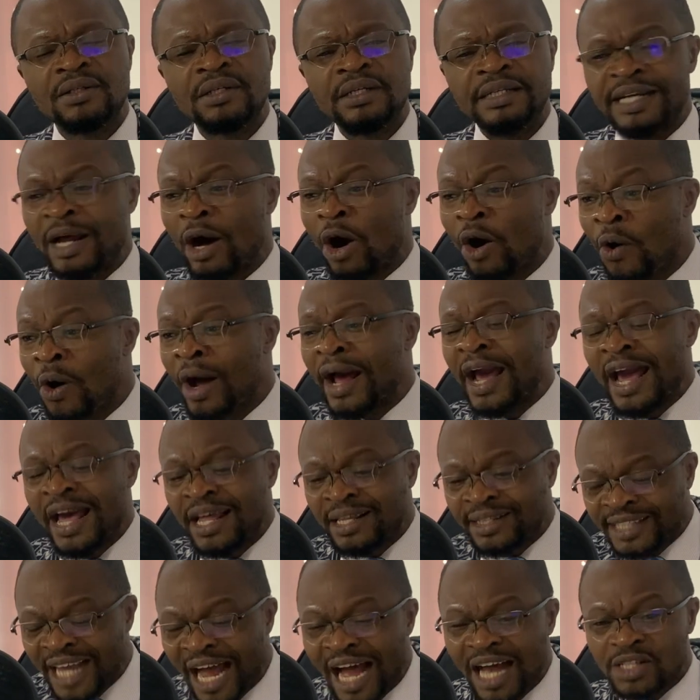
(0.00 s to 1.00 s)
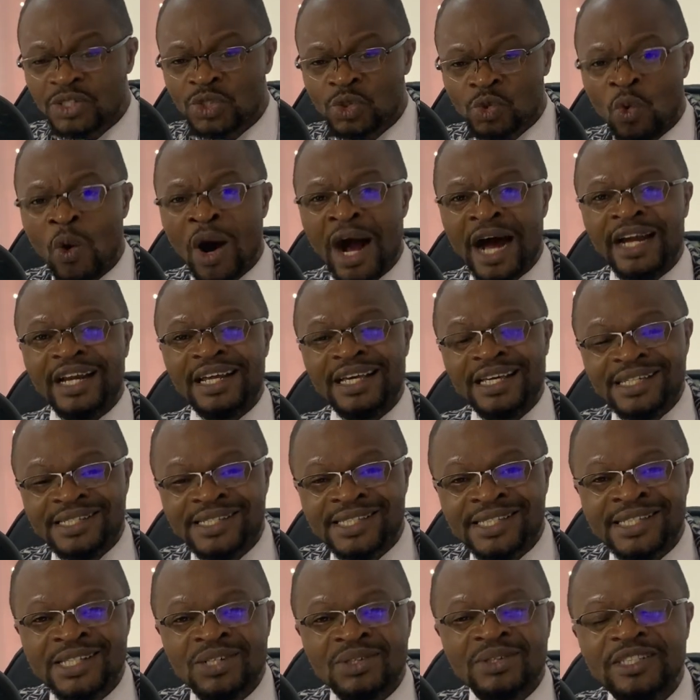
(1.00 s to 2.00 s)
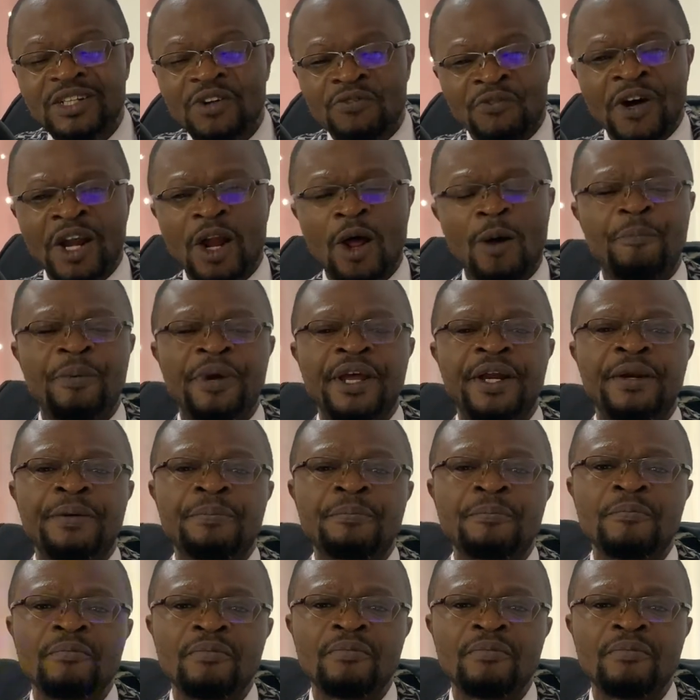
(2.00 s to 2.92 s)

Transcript: The whole entire squad is still developing.